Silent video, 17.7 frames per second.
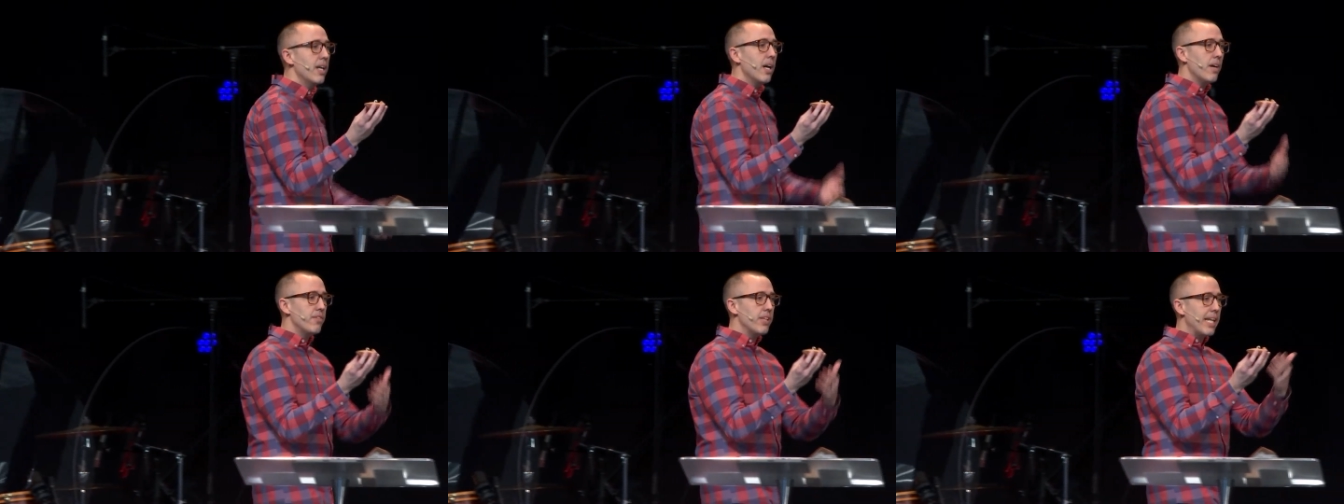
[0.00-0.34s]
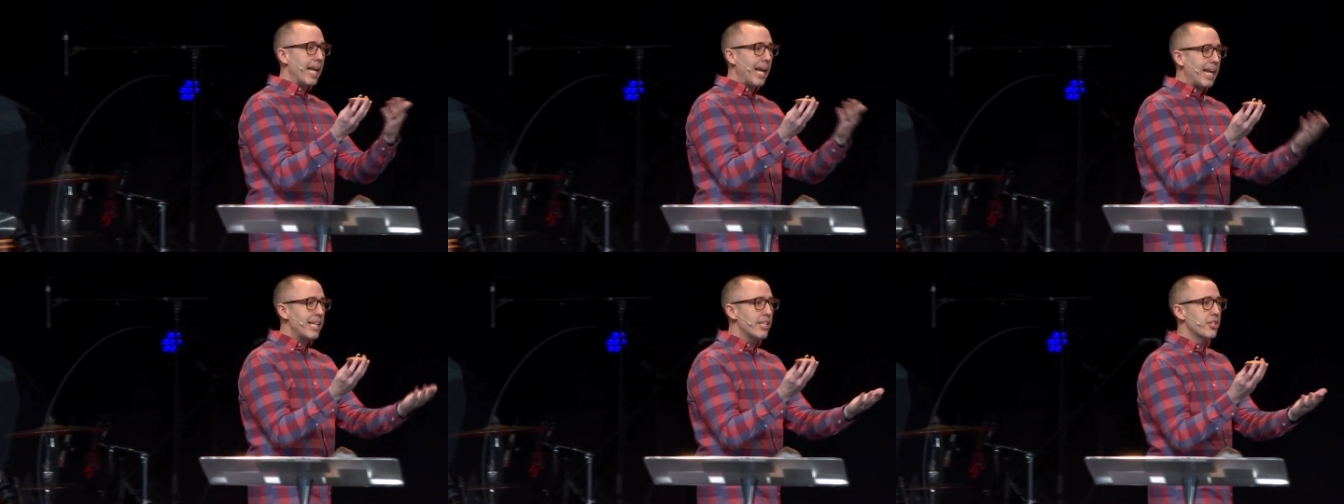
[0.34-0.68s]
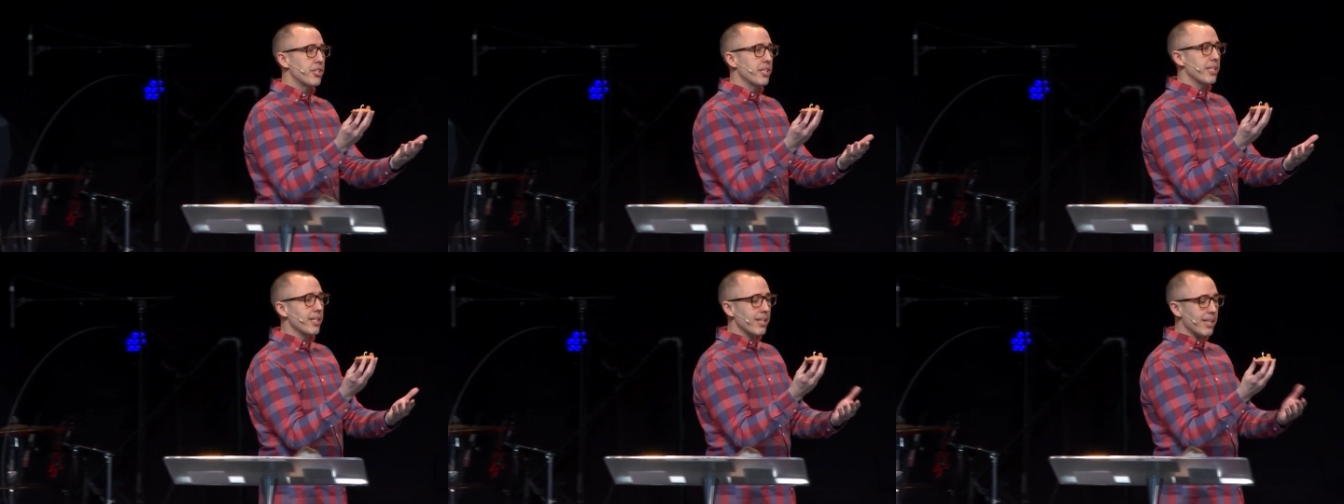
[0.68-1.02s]
of an
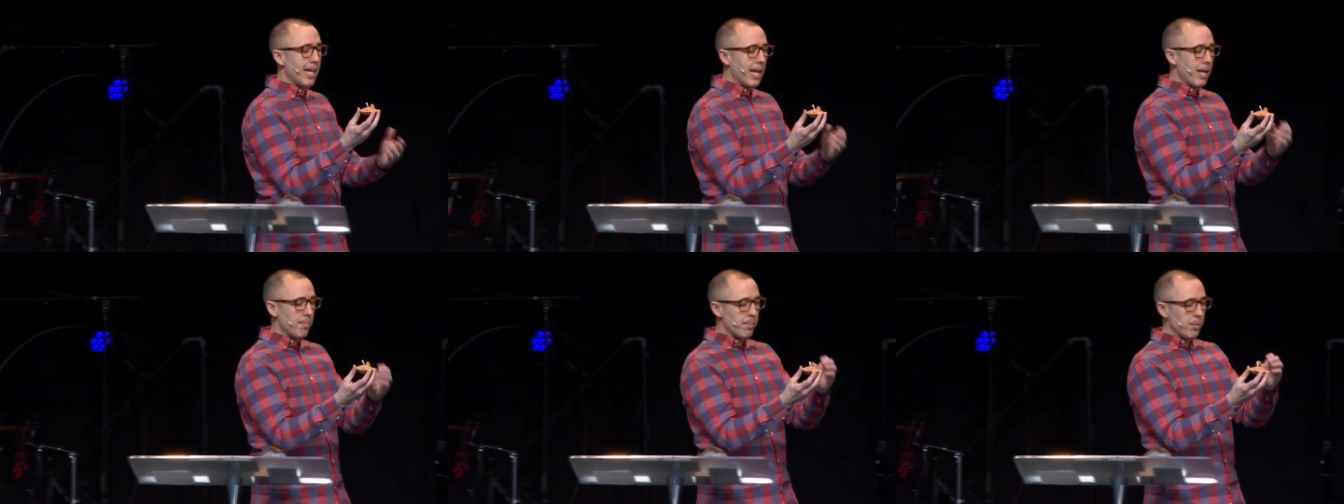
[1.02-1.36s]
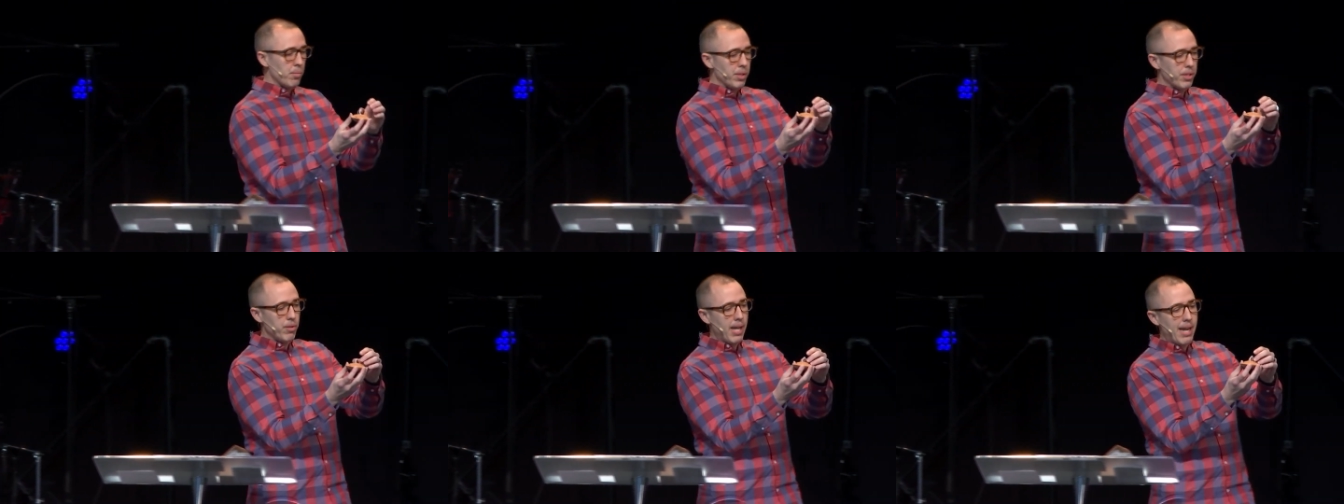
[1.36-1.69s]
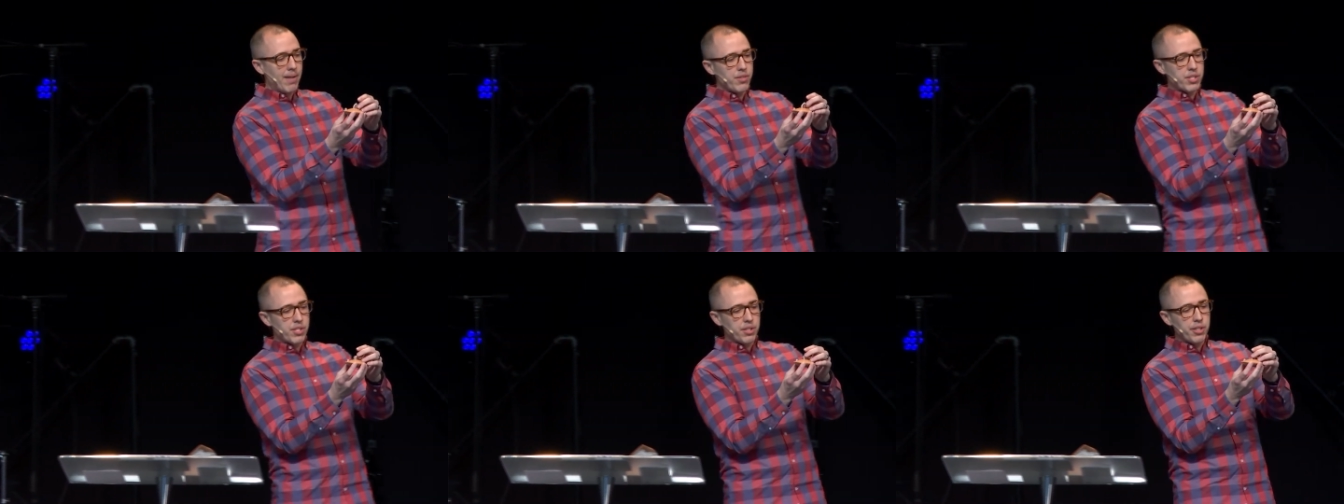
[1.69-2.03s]
ancient lamp. And what you
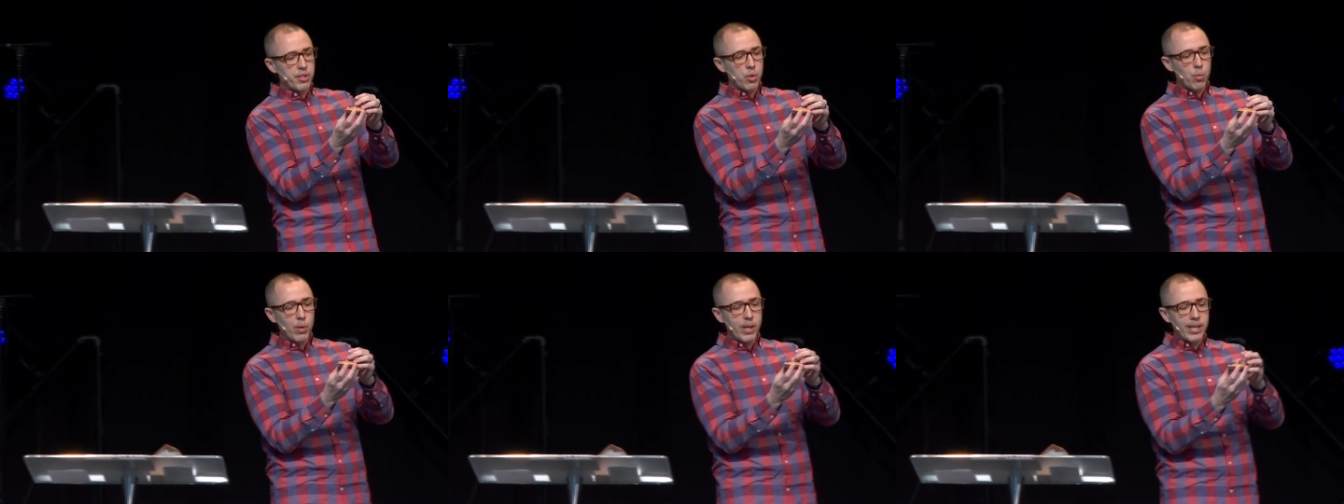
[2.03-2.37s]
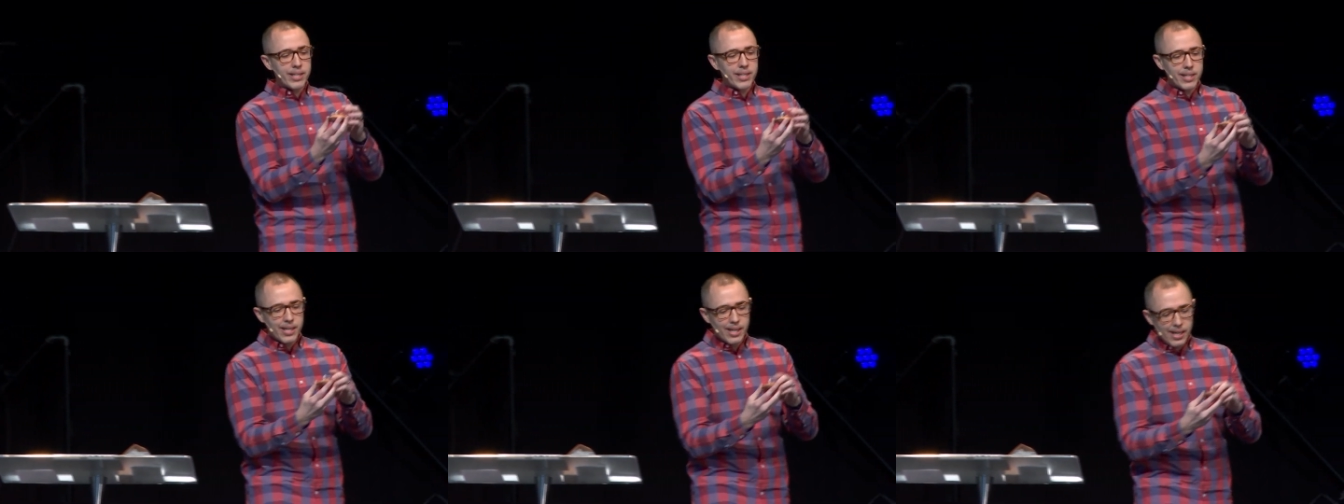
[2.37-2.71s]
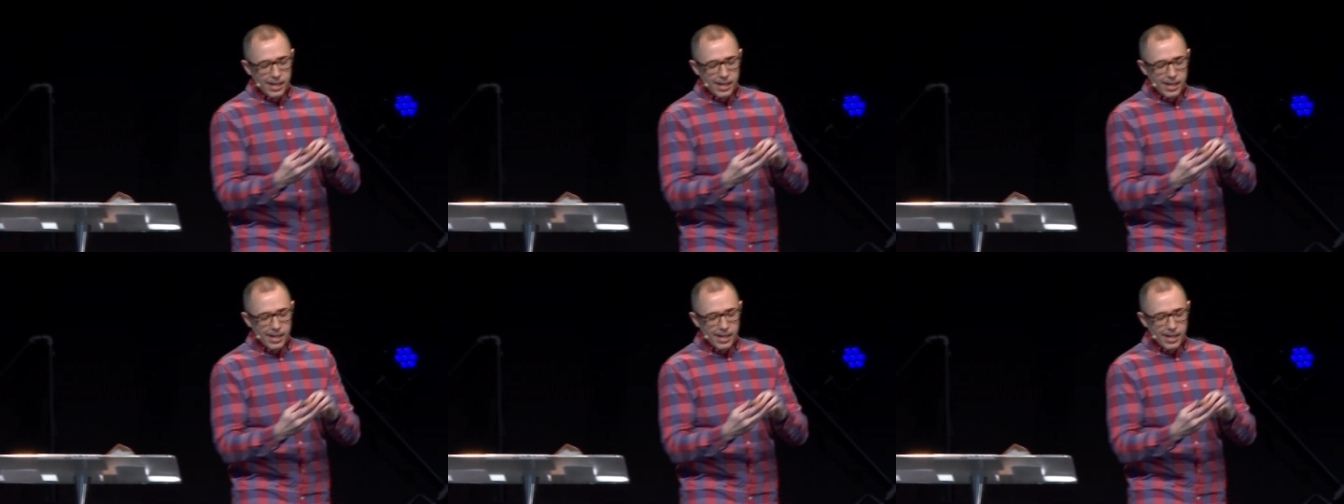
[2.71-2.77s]
have is a little wick.